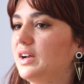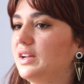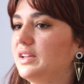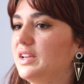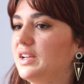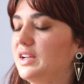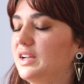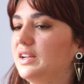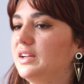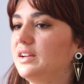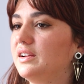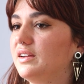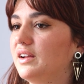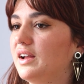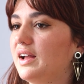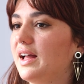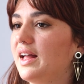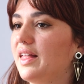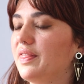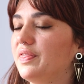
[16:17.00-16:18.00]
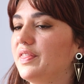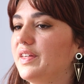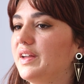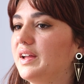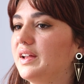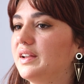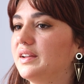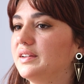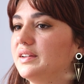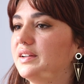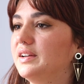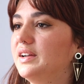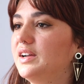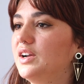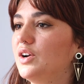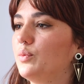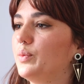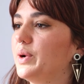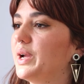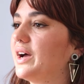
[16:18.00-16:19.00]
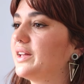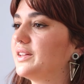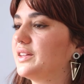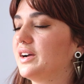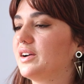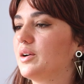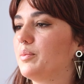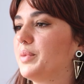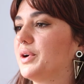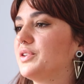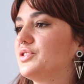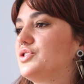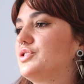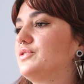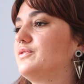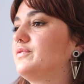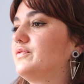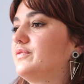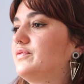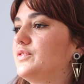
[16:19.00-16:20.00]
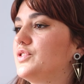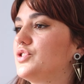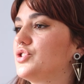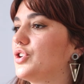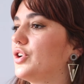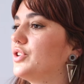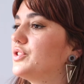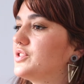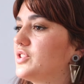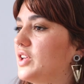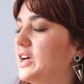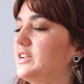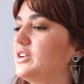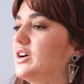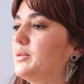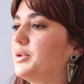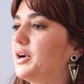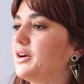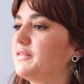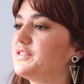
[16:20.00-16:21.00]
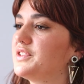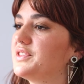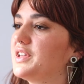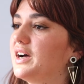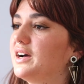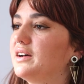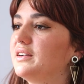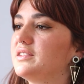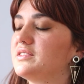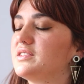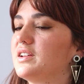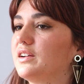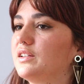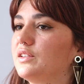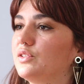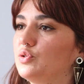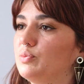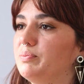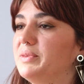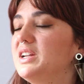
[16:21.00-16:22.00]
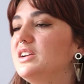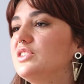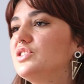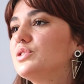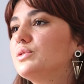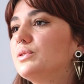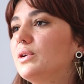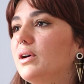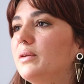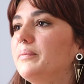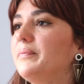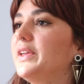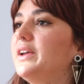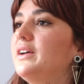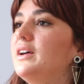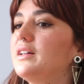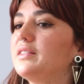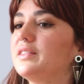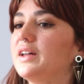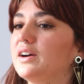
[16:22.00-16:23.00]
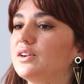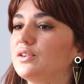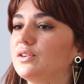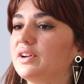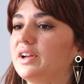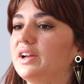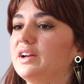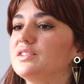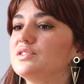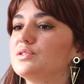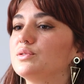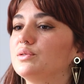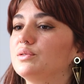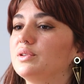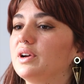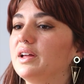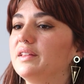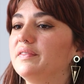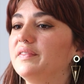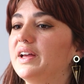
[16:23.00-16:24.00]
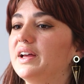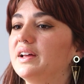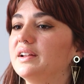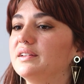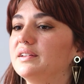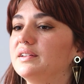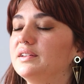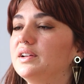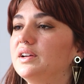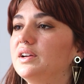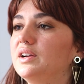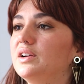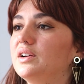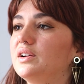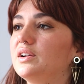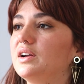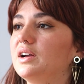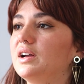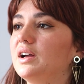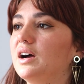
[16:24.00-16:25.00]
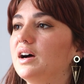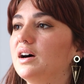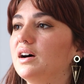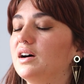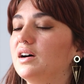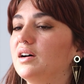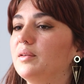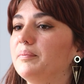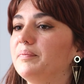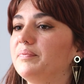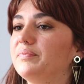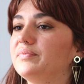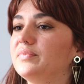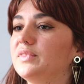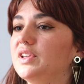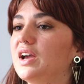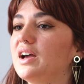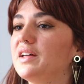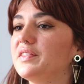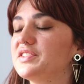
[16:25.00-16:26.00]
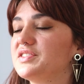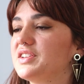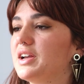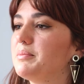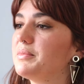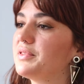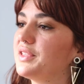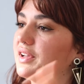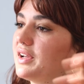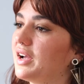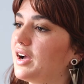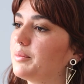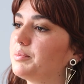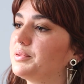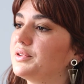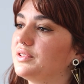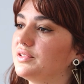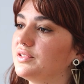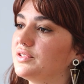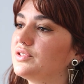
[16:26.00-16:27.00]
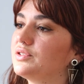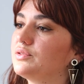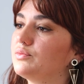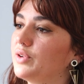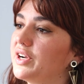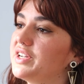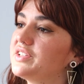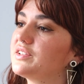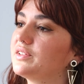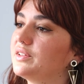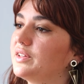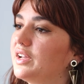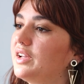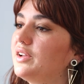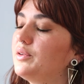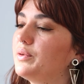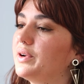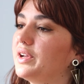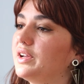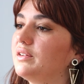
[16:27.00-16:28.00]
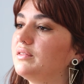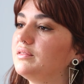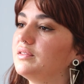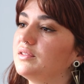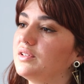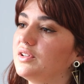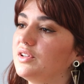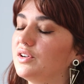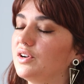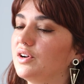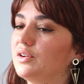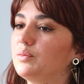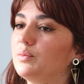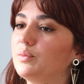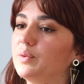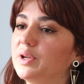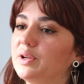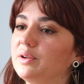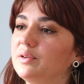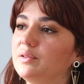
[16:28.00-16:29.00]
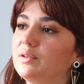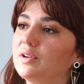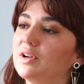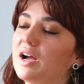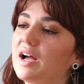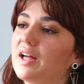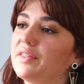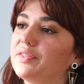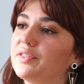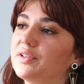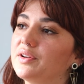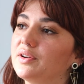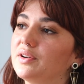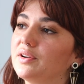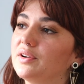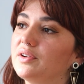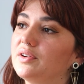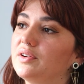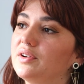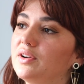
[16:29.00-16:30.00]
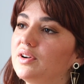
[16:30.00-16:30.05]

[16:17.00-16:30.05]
gig, and then we had like a bunch of shows lined up after that. It's like a little mini tour that got cancelled. And then the same thing happened recently. We had